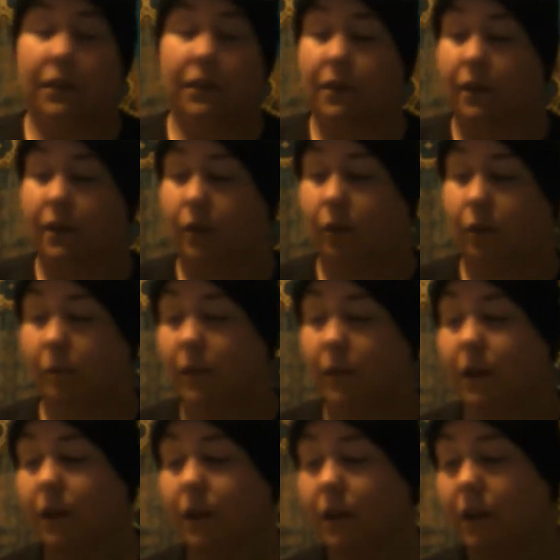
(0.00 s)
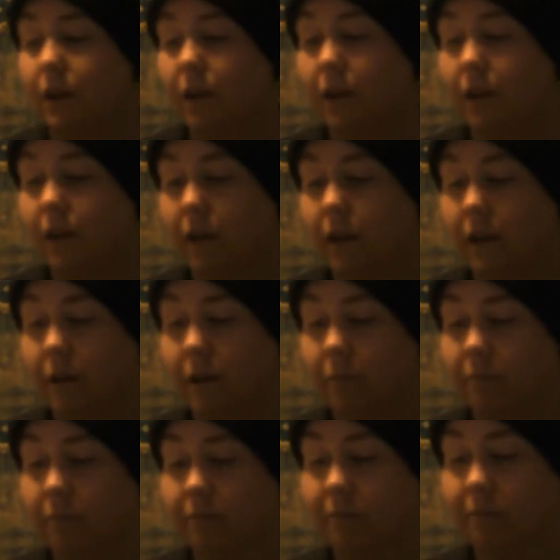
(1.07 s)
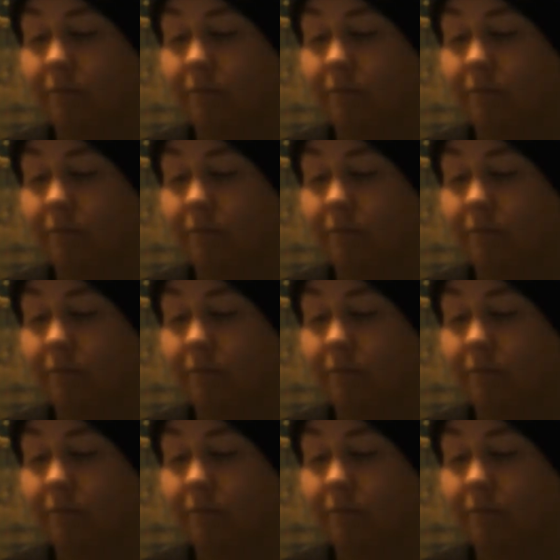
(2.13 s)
here at home. Um,